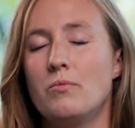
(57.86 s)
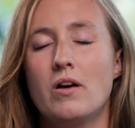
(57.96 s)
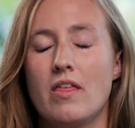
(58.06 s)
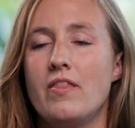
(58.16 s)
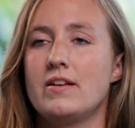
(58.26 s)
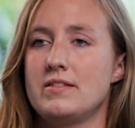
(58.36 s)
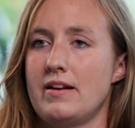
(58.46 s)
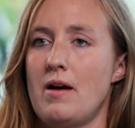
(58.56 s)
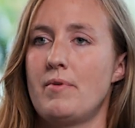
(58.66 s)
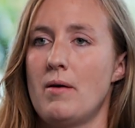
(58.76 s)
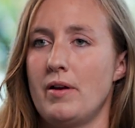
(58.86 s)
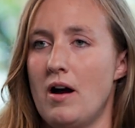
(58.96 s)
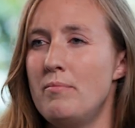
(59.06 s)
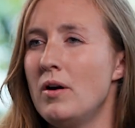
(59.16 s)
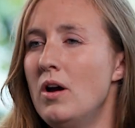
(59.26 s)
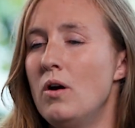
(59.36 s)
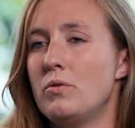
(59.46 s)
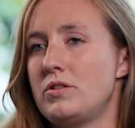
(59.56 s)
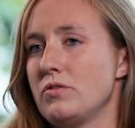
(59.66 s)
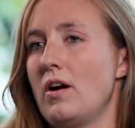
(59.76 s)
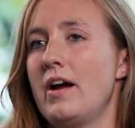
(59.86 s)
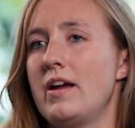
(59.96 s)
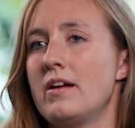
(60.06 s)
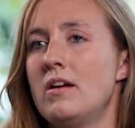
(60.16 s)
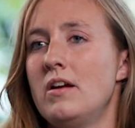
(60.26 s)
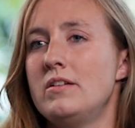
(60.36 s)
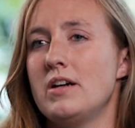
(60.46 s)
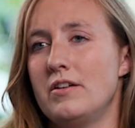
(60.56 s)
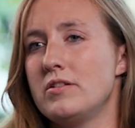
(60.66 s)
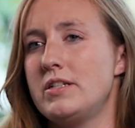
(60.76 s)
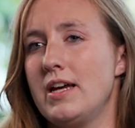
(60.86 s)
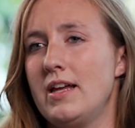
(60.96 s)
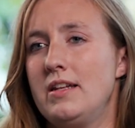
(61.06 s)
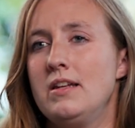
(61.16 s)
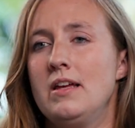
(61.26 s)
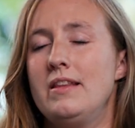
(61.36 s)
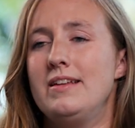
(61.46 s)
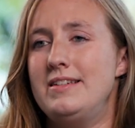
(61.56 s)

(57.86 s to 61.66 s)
One of the things that kept coming up was trying to understand the